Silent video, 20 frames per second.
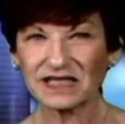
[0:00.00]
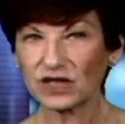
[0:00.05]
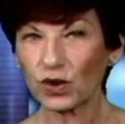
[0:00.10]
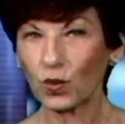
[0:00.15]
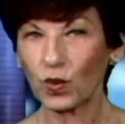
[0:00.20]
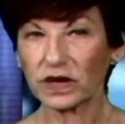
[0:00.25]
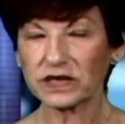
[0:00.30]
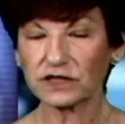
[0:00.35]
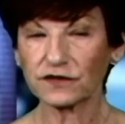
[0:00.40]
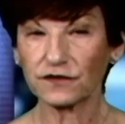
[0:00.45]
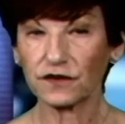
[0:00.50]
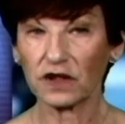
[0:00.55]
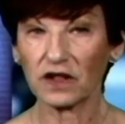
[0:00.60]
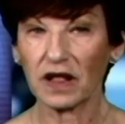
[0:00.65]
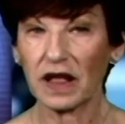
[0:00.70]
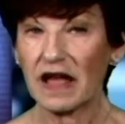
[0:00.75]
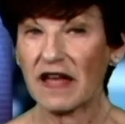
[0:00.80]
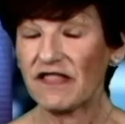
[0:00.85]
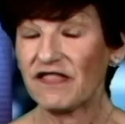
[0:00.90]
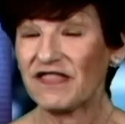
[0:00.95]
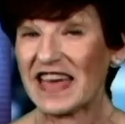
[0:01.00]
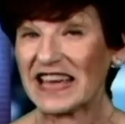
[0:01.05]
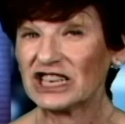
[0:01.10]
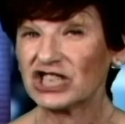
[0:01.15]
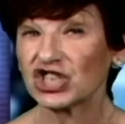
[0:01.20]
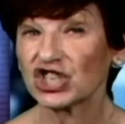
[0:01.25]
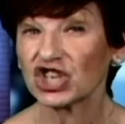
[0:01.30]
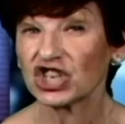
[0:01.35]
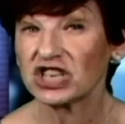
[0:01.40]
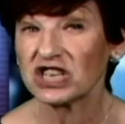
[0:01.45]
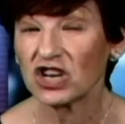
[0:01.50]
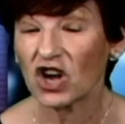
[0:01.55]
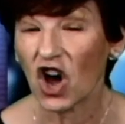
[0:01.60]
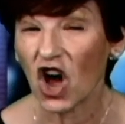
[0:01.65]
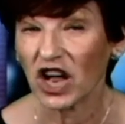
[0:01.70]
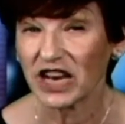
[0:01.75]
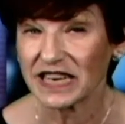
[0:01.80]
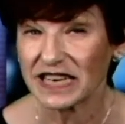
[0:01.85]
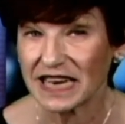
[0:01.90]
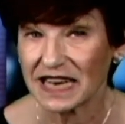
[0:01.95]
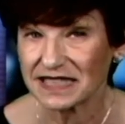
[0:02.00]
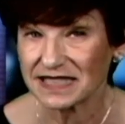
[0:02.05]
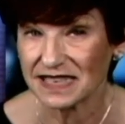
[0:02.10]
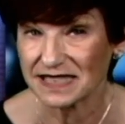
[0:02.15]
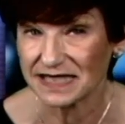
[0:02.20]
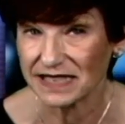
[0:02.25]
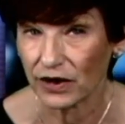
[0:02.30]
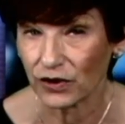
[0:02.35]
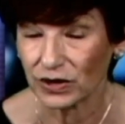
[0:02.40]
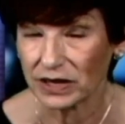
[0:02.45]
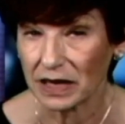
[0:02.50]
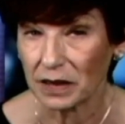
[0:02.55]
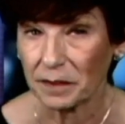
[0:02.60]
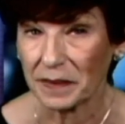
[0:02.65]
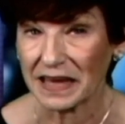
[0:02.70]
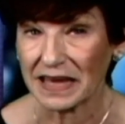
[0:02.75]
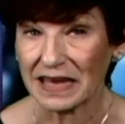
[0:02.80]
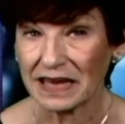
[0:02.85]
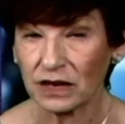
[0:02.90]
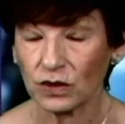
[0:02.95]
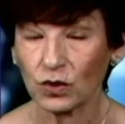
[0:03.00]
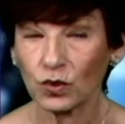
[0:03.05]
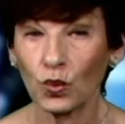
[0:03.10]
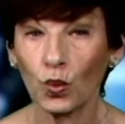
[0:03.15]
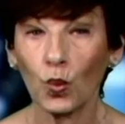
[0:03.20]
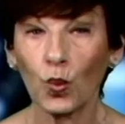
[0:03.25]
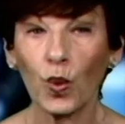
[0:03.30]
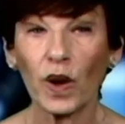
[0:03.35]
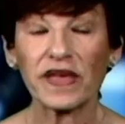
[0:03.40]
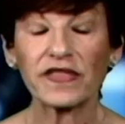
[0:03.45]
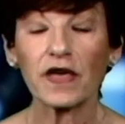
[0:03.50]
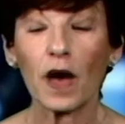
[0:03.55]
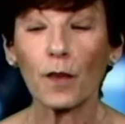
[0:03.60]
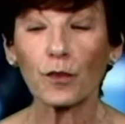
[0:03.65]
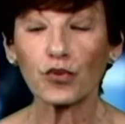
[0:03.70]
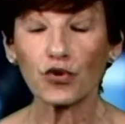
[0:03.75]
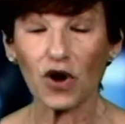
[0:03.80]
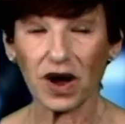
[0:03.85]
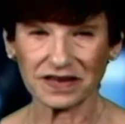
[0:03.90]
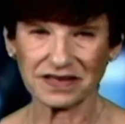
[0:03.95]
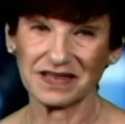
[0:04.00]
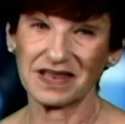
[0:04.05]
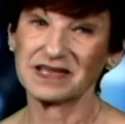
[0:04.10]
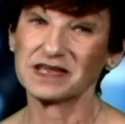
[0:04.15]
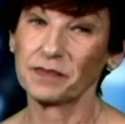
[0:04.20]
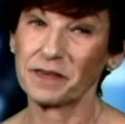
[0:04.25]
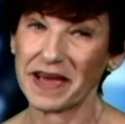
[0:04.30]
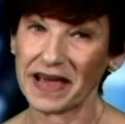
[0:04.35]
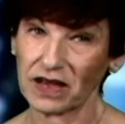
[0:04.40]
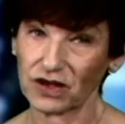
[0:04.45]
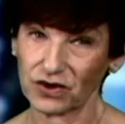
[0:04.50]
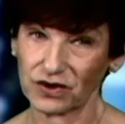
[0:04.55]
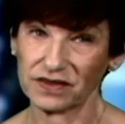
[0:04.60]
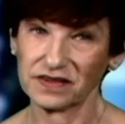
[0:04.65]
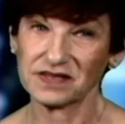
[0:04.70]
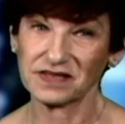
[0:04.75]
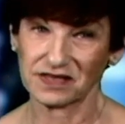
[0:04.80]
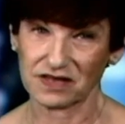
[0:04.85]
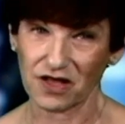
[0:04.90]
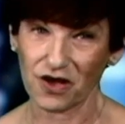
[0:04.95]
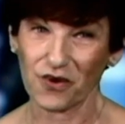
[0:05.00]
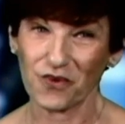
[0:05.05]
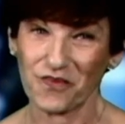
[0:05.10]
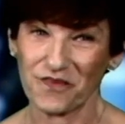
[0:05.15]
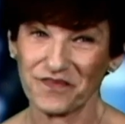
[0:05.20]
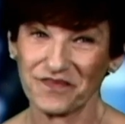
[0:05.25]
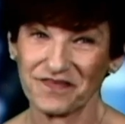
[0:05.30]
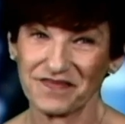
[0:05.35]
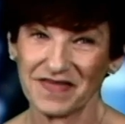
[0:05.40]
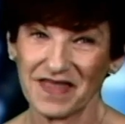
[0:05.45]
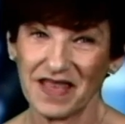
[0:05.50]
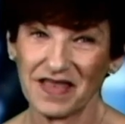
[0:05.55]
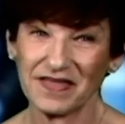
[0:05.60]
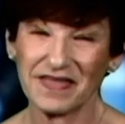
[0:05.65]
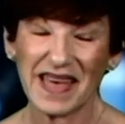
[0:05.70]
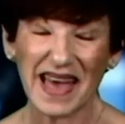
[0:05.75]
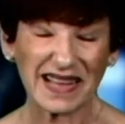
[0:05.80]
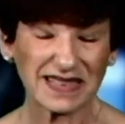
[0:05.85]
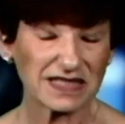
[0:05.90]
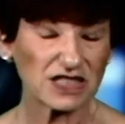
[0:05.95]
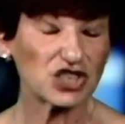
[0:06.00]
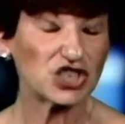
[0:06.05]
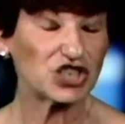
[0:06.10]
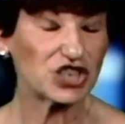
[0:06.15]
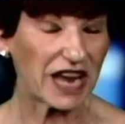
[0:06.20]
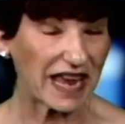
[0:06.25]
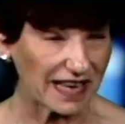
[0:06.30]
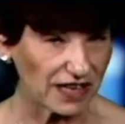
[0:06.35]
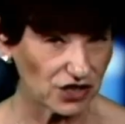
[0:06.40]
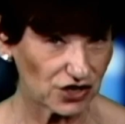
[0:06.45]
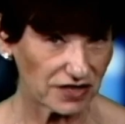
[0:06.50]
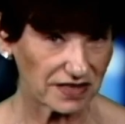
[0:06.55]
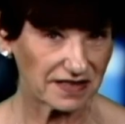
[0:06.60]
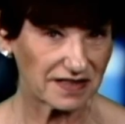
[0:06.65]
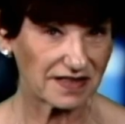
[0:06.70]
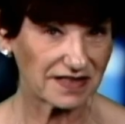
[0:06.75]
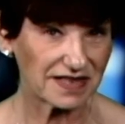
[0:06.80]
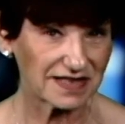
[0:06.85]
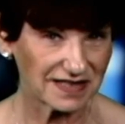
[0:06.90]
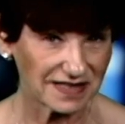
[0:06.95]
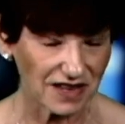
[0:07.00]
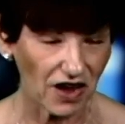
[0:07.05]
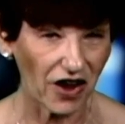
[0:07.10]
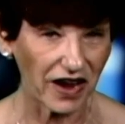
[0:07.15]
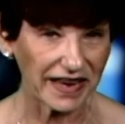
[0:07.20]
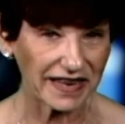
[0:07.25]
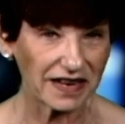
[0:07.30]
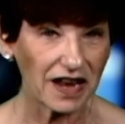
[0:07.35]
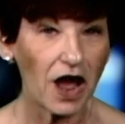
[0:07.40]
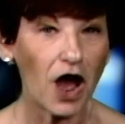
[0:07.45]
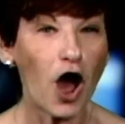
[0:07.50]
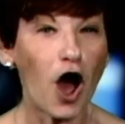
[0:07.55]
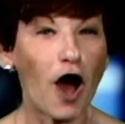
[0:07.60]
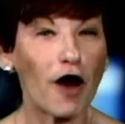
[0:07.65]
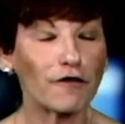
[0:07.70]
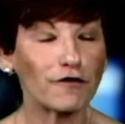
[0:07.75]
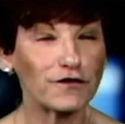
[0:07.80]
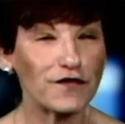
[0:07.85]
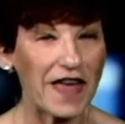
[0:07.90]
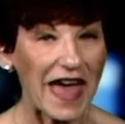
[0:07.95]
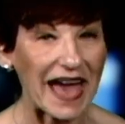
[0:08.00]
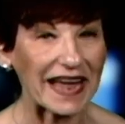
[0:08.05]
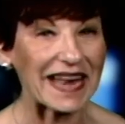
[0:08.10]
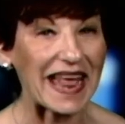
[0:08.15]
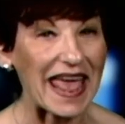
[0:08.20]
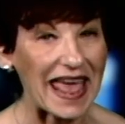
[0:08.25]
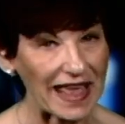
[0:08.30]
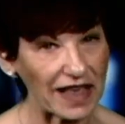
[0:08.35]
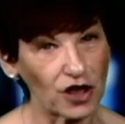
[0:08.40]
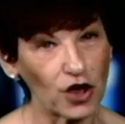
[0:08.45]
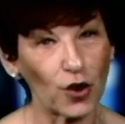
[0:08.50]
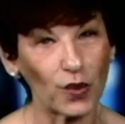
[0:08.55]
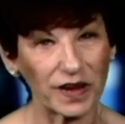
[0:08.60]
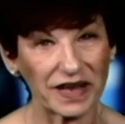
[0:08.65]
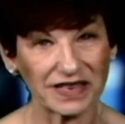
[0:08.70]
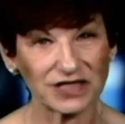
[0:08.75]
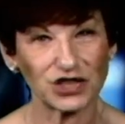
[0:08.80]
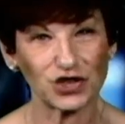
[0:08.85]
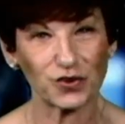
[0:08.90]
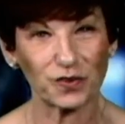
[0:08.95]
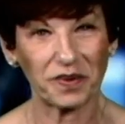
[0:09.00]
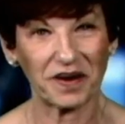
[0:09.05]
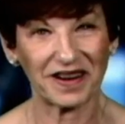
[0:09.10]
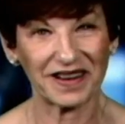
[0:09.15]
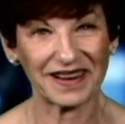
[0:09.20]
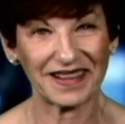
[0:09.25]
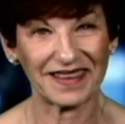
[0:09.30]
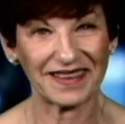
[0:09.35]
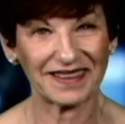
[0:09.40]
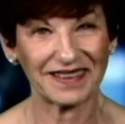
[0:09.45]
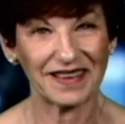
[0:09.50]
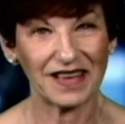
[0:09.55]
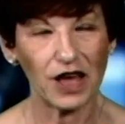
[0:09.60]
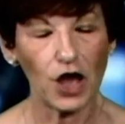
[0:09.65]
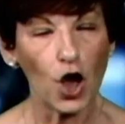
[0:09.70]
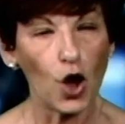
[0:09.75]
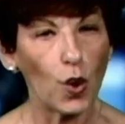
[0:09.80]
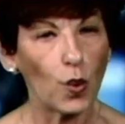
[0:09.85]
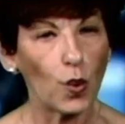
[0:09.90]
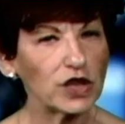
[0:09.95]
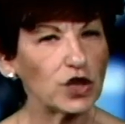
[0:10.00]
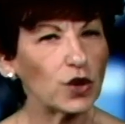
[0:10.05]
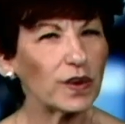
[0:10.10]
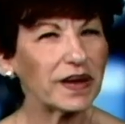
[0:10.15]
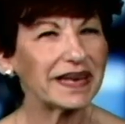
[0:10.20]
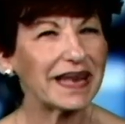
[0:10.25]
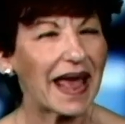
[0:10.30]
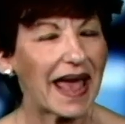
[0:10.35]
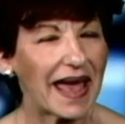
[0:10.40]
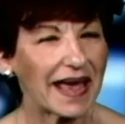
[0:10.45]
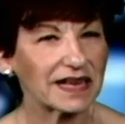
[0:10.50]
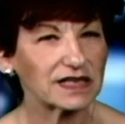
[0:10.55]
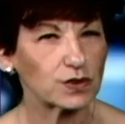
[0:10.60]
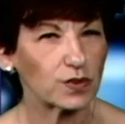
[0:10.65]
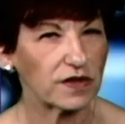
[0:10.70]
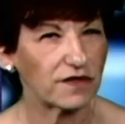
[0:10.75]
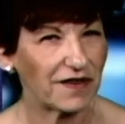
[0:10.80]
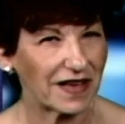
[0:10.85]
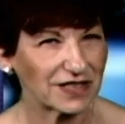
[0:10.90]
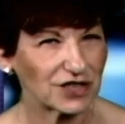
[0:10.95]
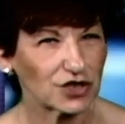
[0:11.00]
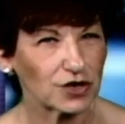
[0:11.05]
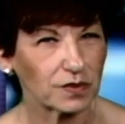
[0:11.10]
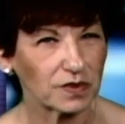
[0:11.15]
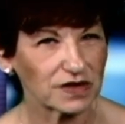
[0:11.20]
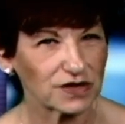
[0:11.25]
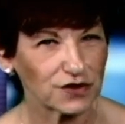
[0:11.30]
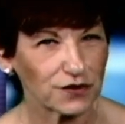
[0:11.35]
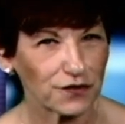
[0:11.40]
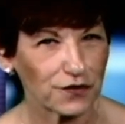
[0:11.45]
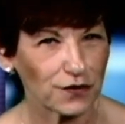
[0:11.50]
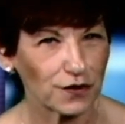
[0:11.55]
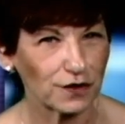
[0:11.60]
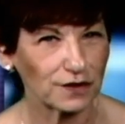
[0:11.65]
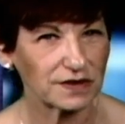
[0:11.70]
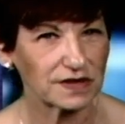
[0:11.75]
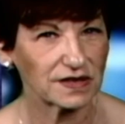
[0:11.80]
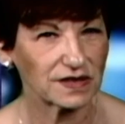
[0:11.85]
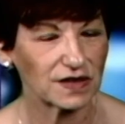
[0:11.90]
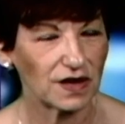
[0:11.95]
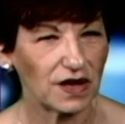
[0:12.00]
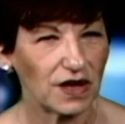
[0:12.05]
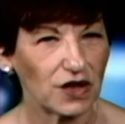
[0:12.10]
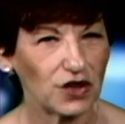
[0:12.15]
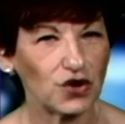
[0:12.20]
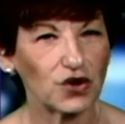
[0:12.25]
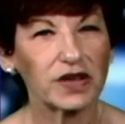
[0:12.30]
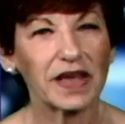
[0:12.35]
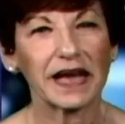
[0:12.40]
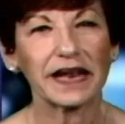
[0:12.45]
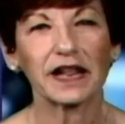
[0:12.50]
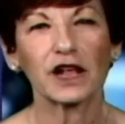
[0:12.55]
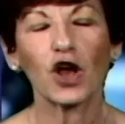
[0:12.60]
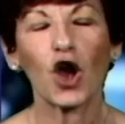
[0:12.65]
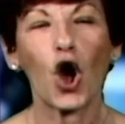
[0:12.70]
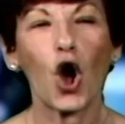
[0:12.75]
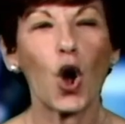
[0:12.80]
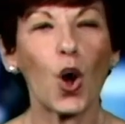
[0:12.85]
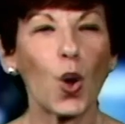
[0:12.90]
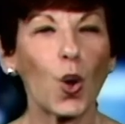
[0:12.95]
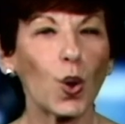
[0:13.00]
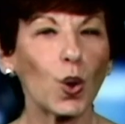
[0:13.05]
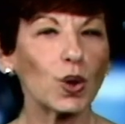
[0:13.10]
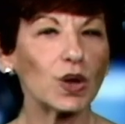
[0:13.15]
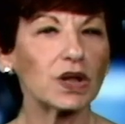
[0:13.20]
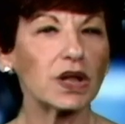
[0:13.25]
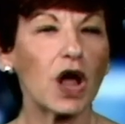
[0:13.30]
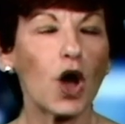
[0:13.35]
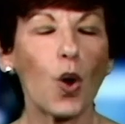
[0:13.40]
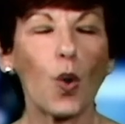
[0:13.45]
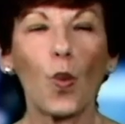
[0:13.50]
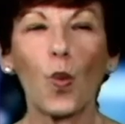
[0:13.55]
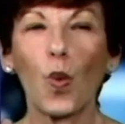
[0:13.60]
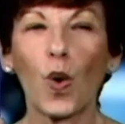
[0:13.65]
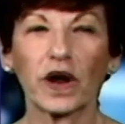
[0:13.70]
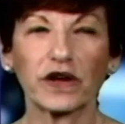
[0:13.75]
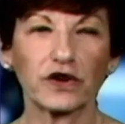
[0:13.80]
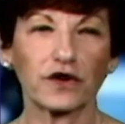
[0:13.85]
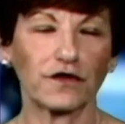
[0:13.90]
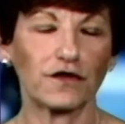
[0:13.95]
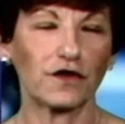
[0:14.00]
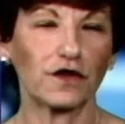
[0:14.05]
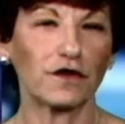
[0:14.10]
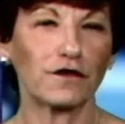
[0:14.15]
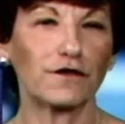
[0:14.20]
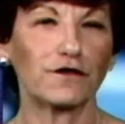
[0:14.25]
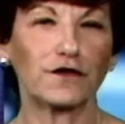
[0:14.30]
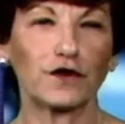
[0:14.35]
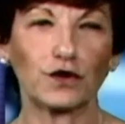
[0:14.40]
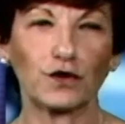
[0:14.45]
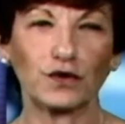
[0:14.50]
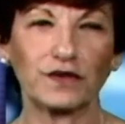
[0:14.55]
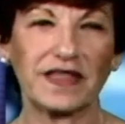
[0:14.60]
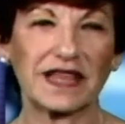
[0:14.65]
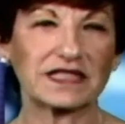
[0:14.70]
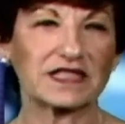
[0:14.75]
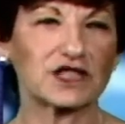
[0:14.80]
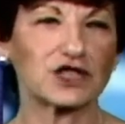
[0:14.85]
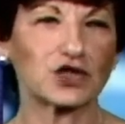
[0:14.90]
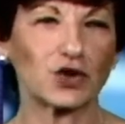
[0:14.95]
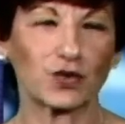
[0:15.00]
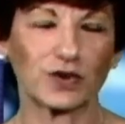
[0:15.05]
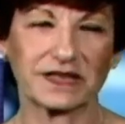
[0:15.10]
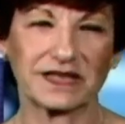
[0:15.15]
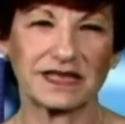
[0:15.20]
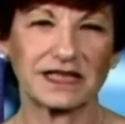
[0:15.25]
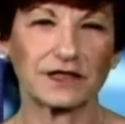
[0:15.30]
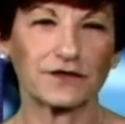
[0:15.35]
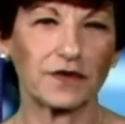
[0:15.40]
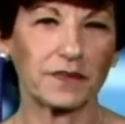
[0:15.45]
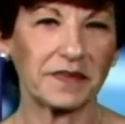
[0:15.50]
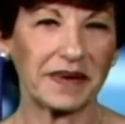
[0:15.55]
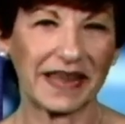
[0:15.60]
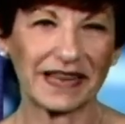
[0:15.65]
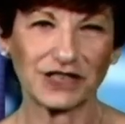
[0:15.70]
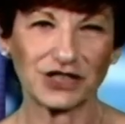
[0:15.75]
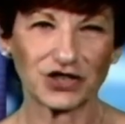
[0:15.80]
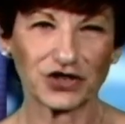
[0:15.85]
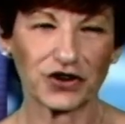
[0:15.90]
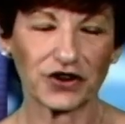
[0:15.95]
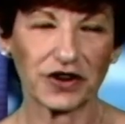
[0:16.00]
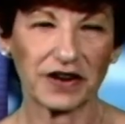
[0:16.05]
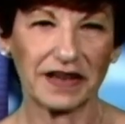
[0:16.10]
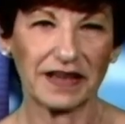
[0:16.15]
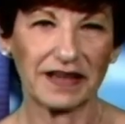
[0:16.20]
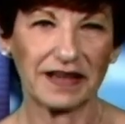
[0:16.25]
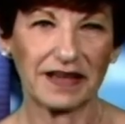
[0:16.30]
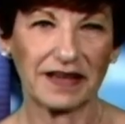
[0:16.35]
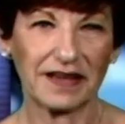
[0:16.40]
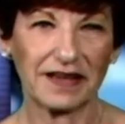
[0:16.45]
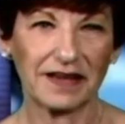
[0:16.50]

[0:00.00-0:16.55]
Eggs are wonderful. They should not necessarily be eaten with processed baked goods, though. That changes the design of that egg going into your body. When you eat eggs with vegetables or fruits, you're getting whole, wonderful food that sources from nature.